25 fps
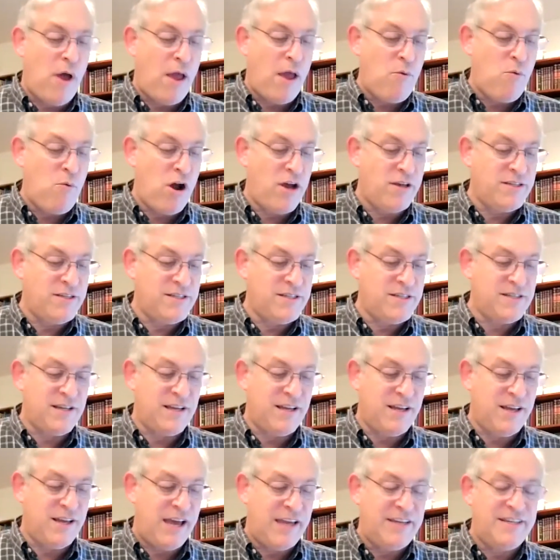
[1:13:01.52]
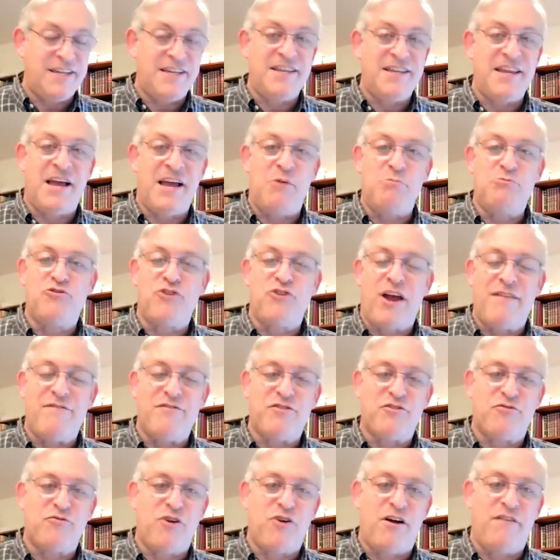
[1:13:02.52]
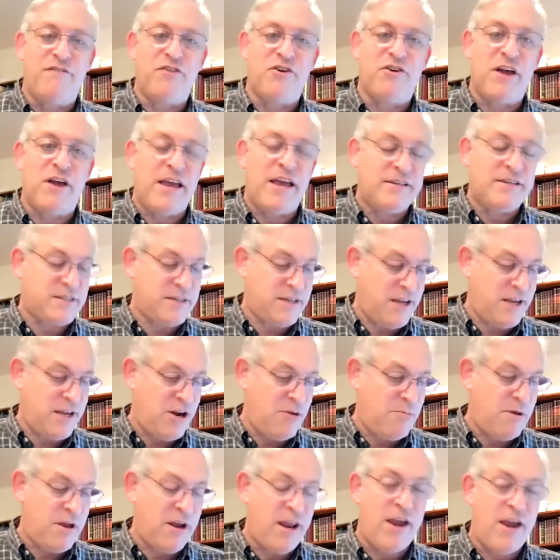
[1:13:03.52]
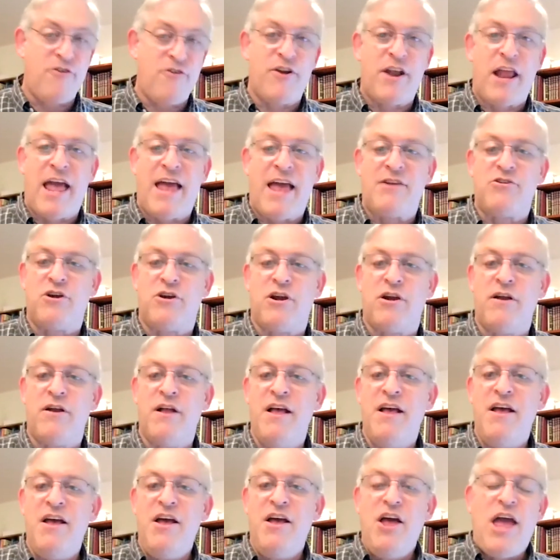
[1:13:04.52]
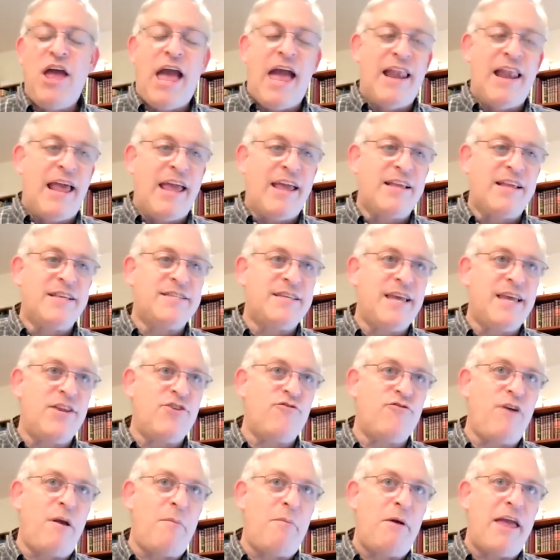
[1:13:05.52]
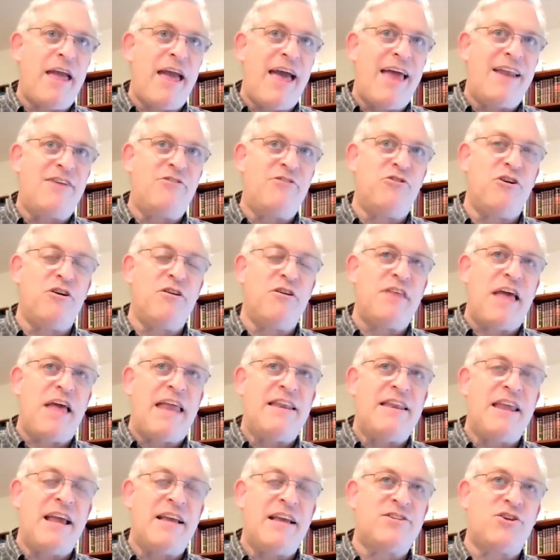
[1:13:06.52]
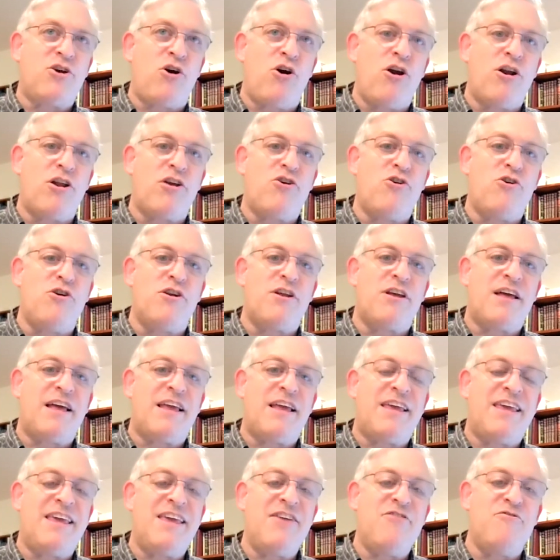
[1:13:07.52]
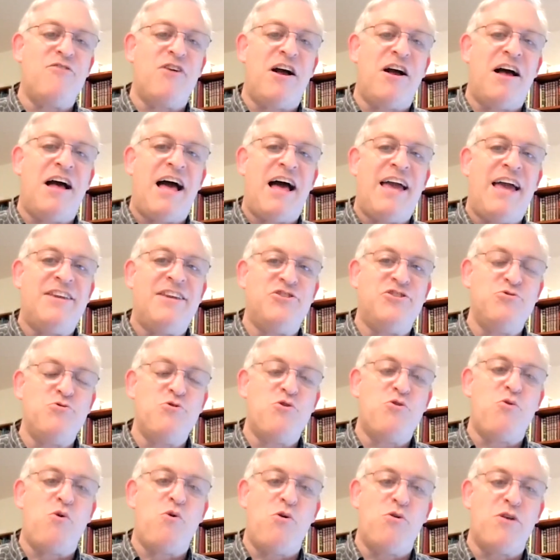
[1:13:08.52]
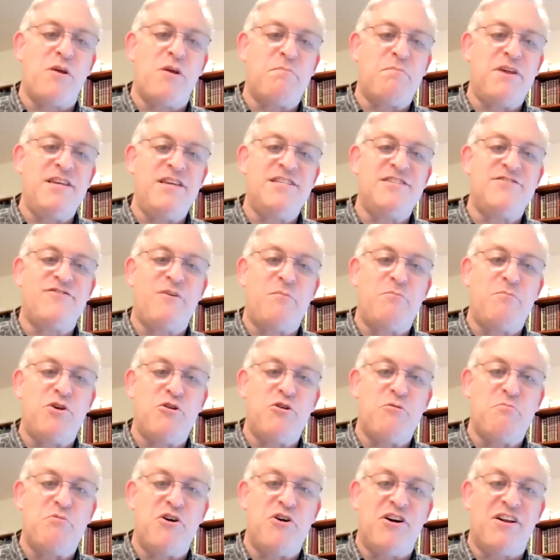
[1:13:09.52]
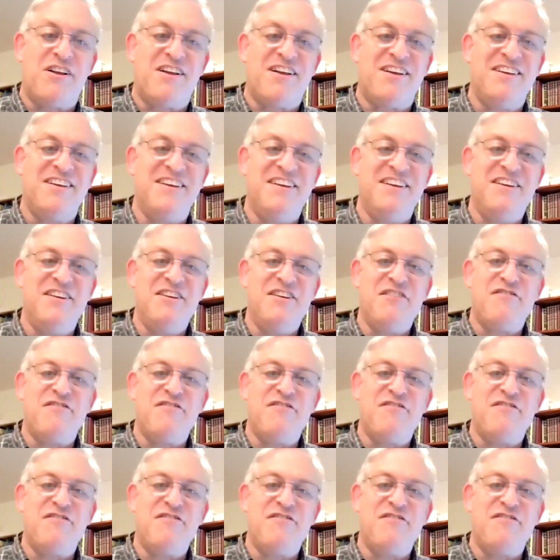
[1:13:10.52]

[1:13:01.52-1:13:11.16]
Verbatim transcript: although I was, uh, I did help drive the Rav the last year, but Aaron Adler, and I can say to Rabbi Adler that next article in Hakirah, I do quote a piece from your book